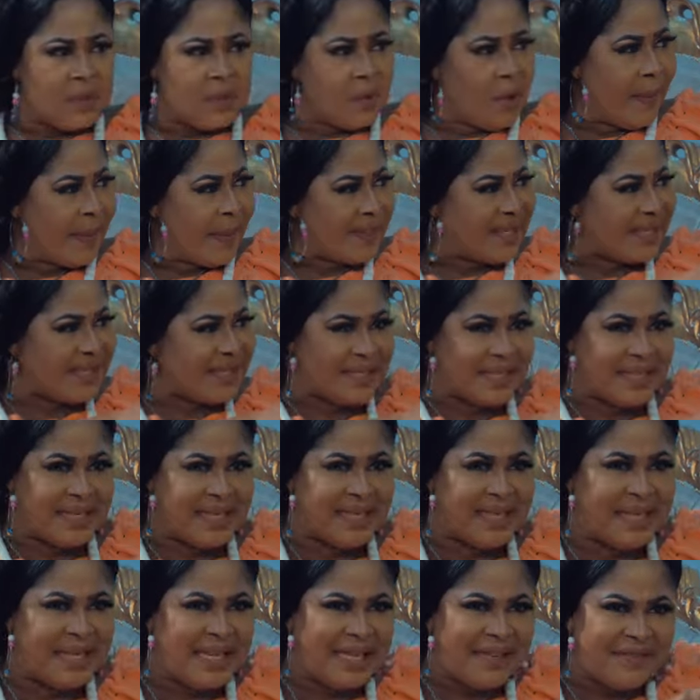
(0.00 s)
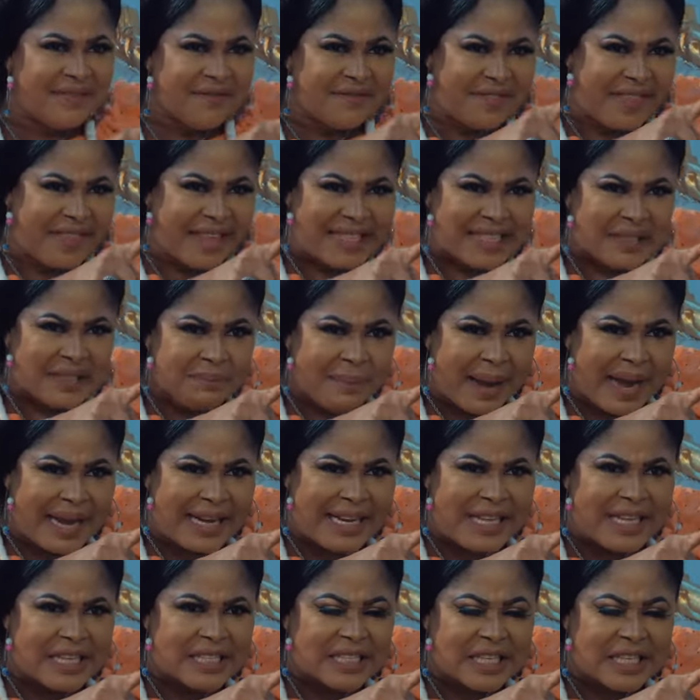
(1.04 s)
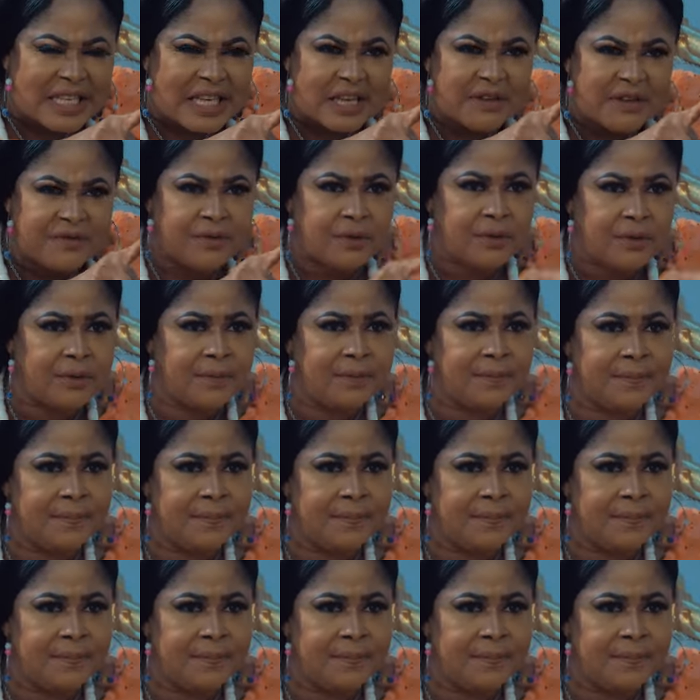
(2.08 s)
Your Majesty, this man is evil.